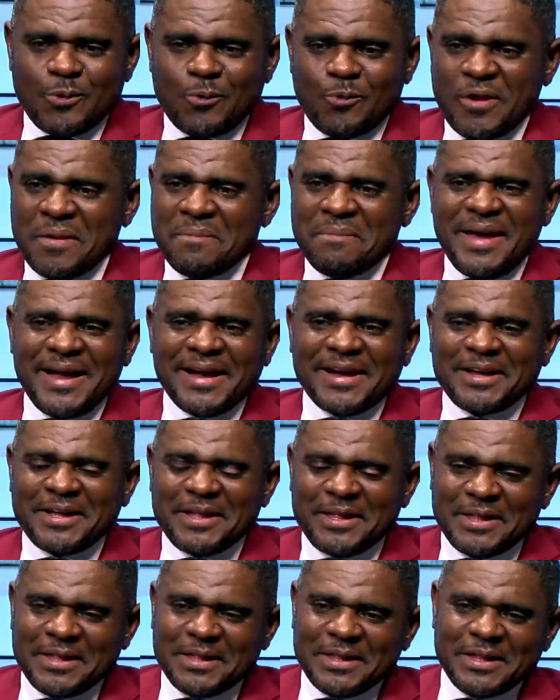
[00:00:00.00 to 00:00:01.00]
We make
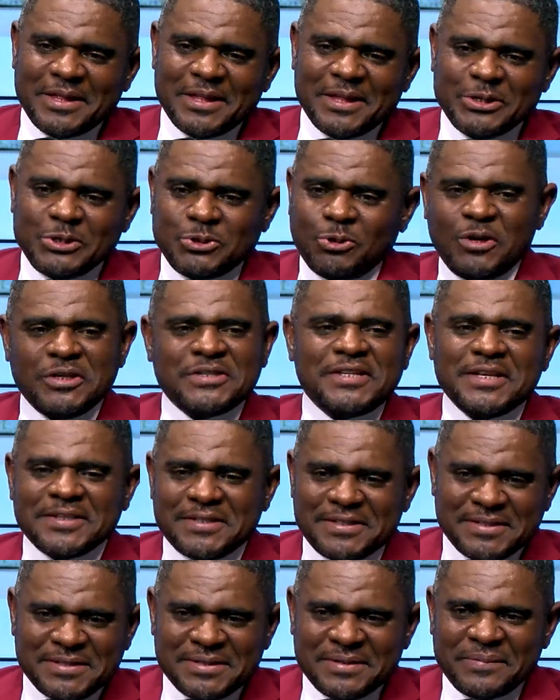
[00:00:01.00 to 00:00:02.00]

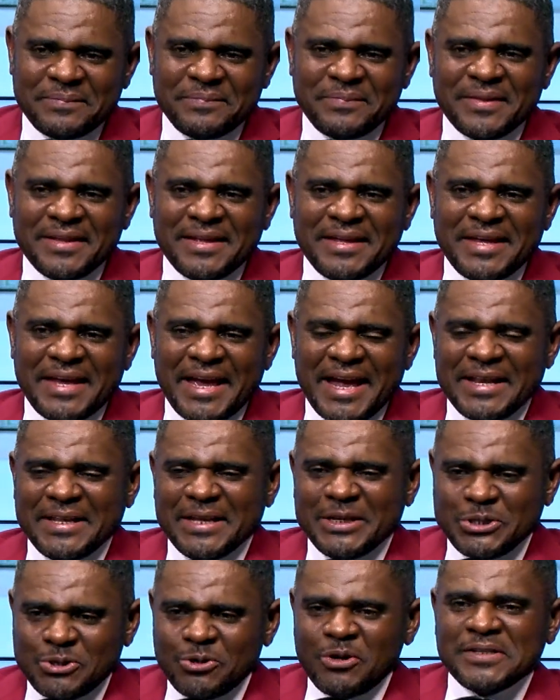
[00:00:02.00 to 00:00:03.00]
choices, and
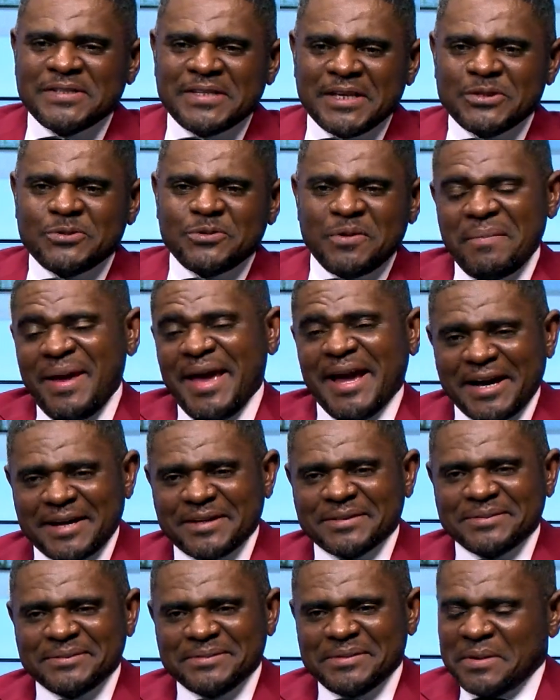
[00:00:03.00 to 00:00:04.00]
the choices we
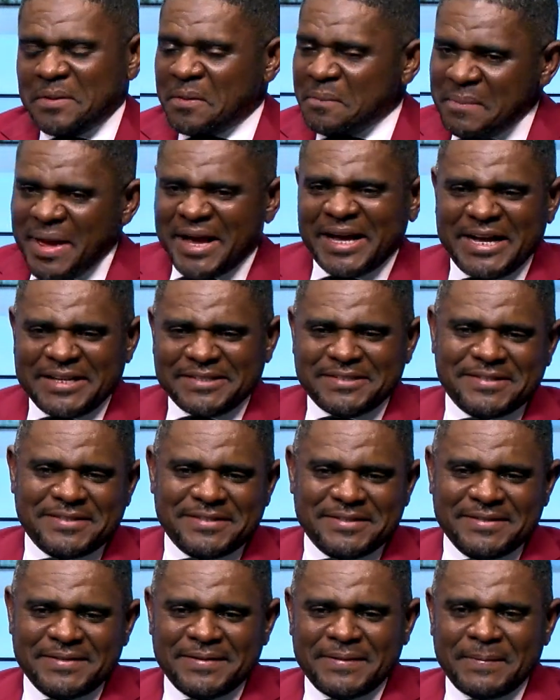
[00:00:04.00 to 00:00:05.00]
make
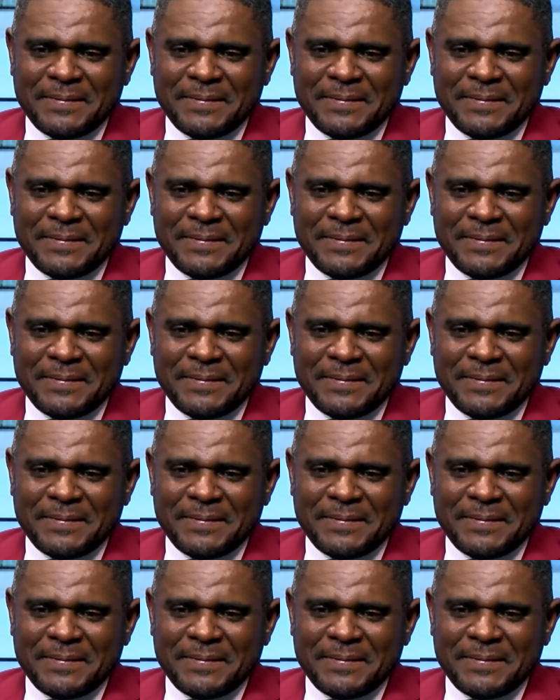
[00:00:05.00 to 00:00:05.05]
us.